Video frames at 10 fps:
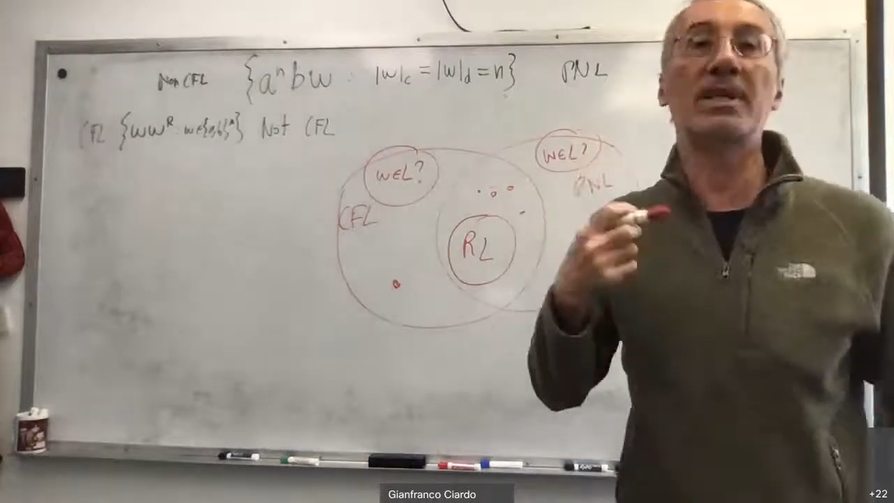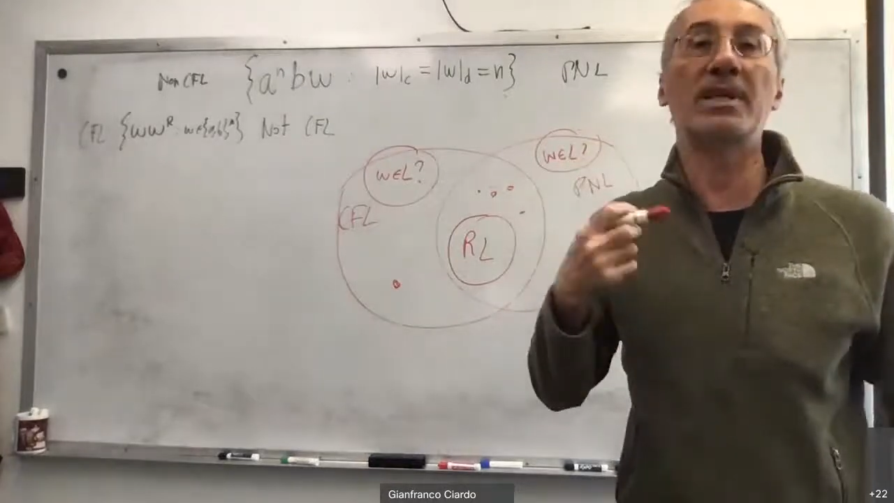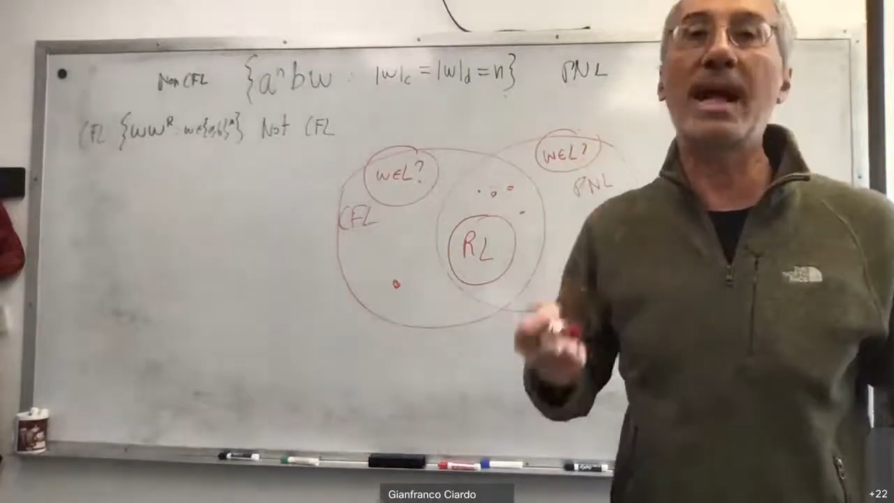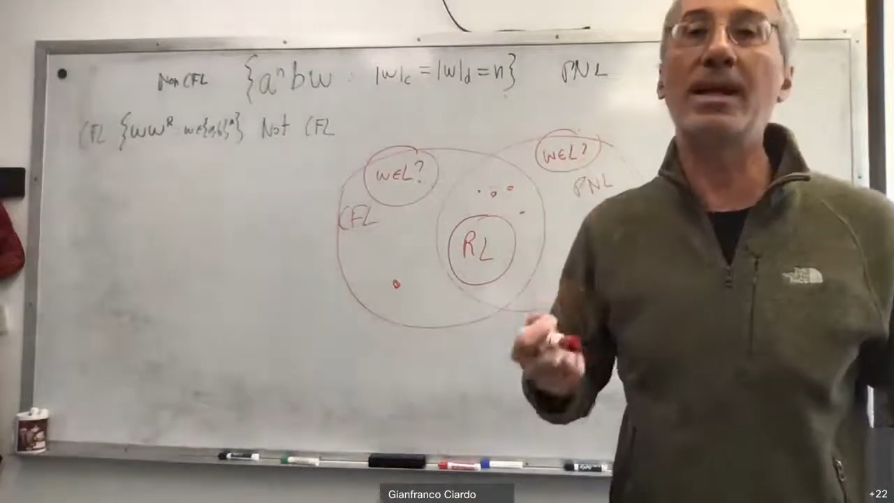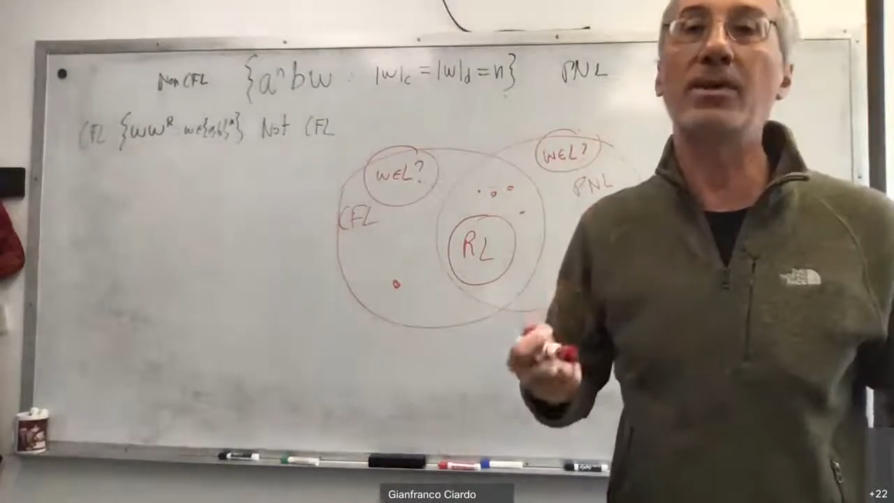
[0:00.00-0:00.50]

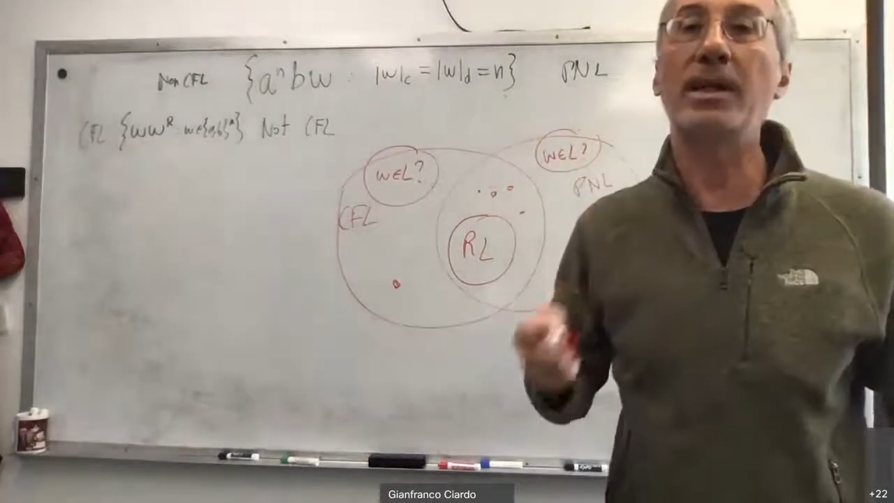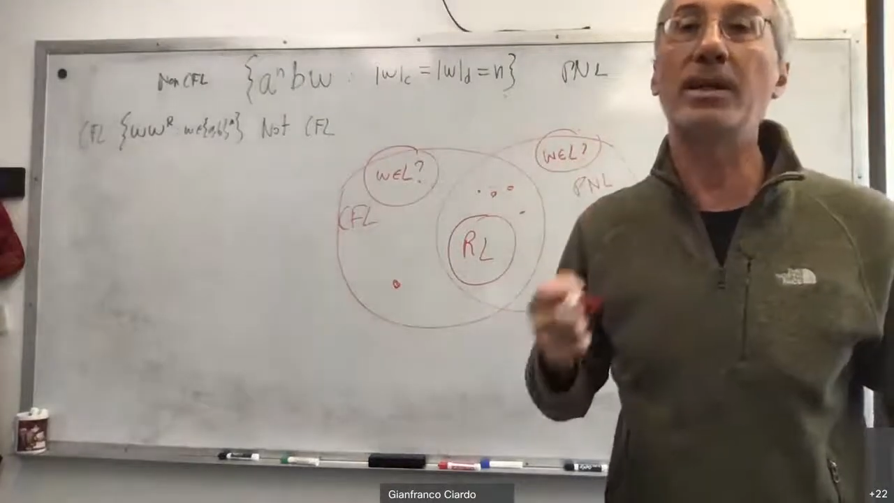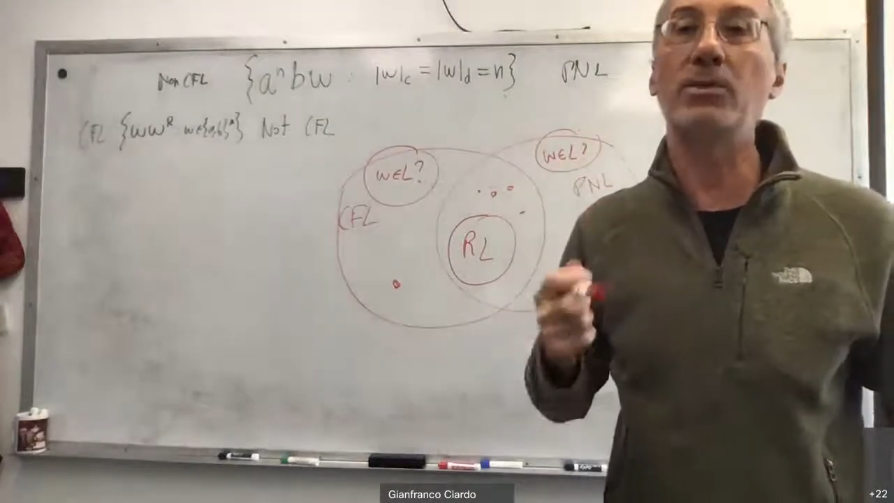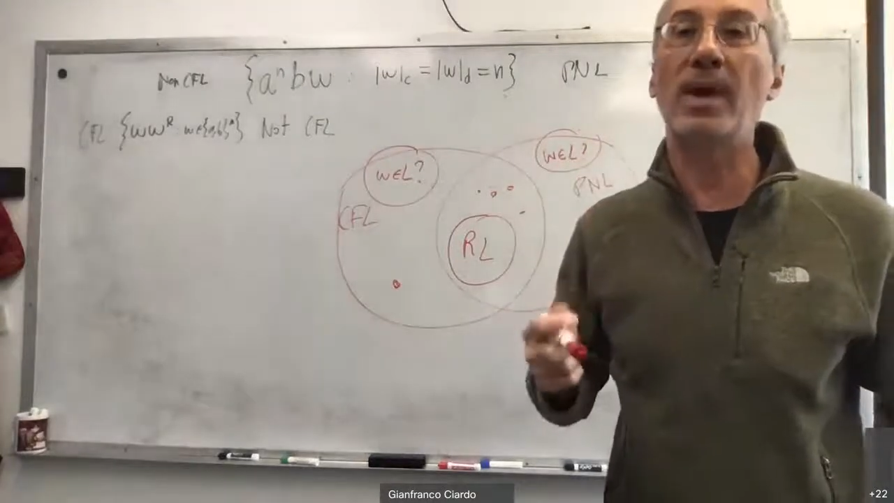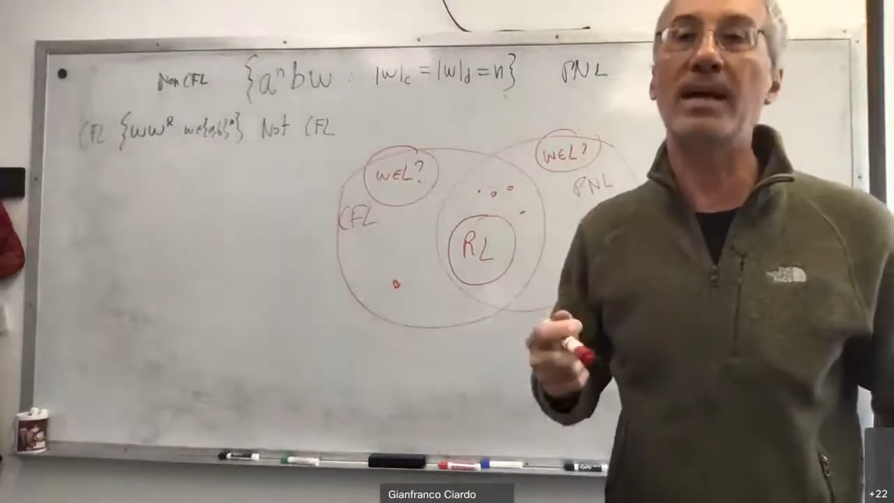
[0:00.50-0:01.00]
algorithm
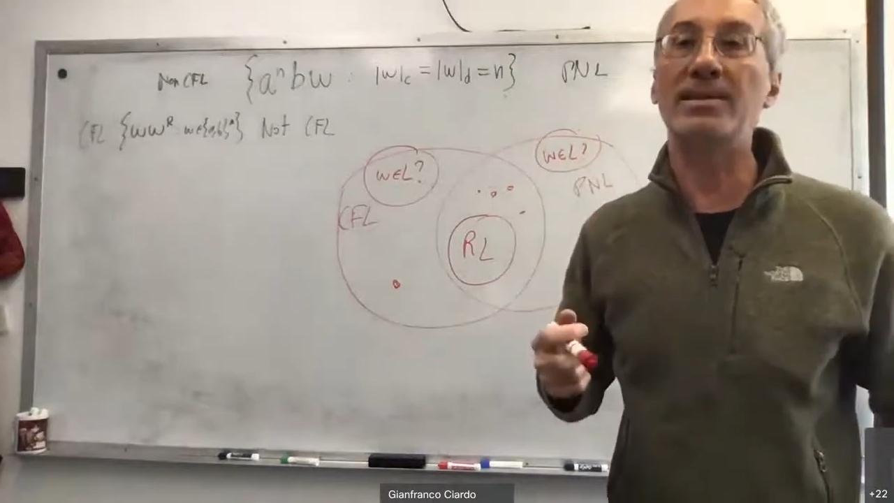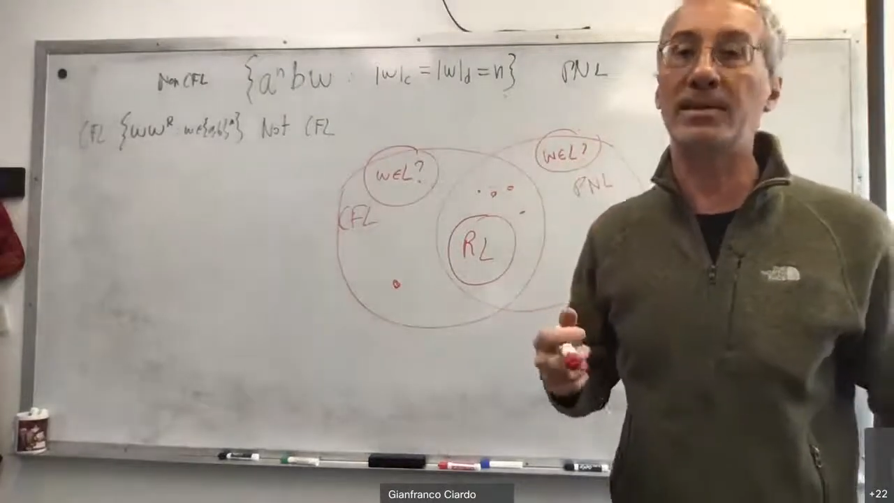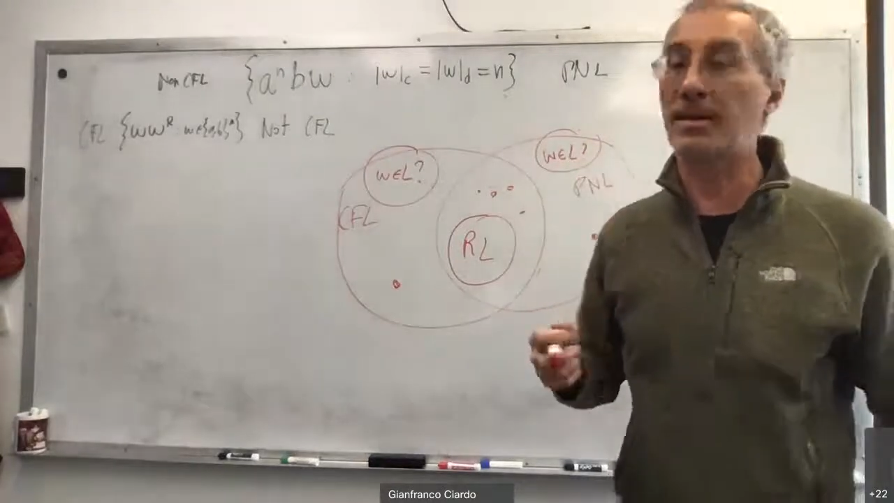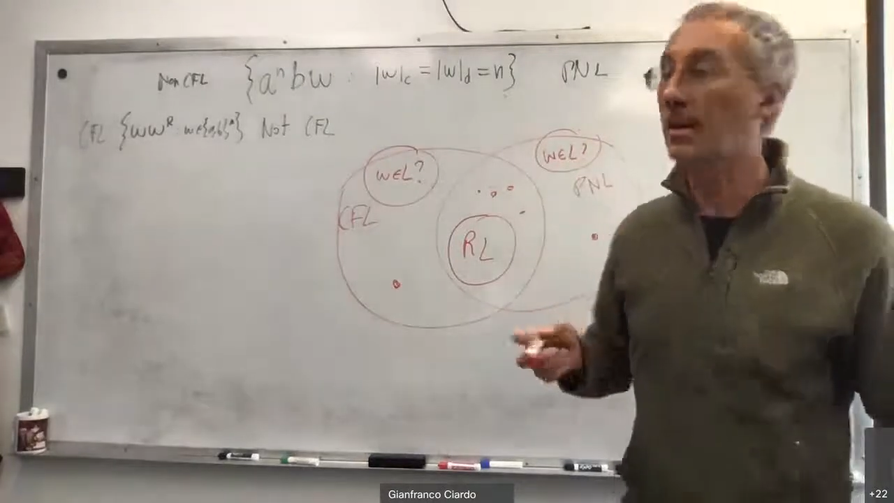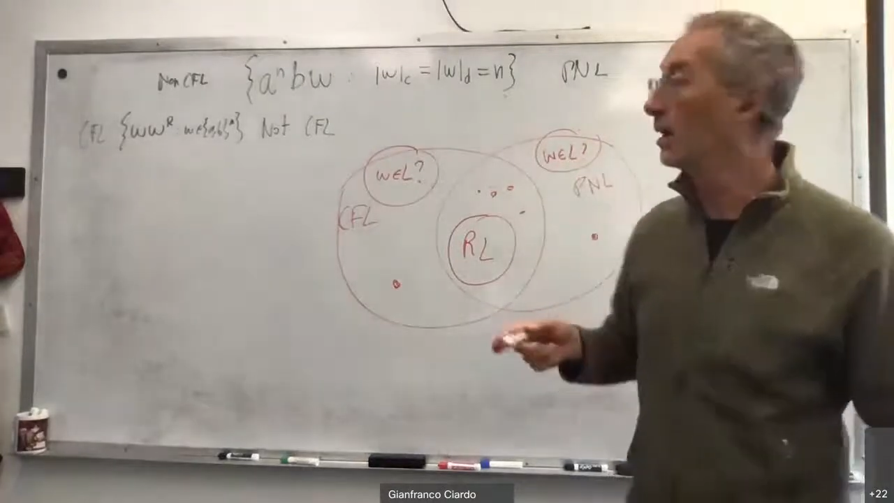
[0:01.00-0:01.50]
to answer